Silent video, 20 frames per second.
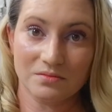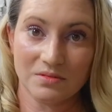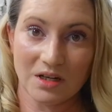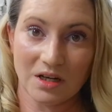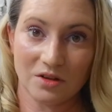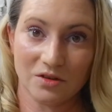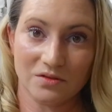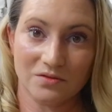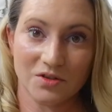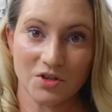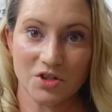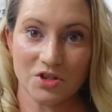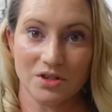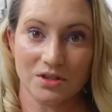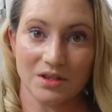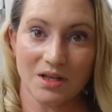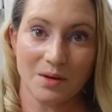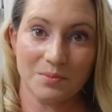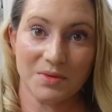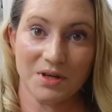the other
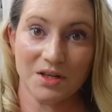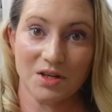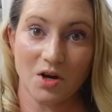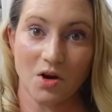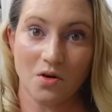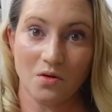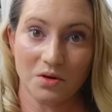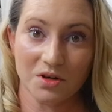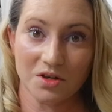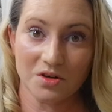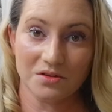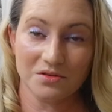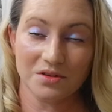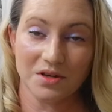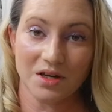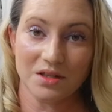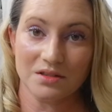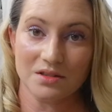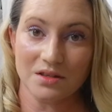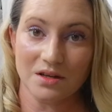version, let me know what your
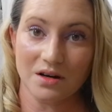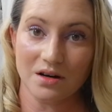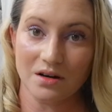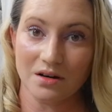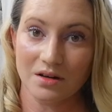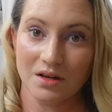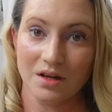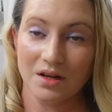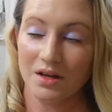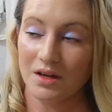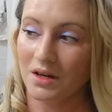thoughts are.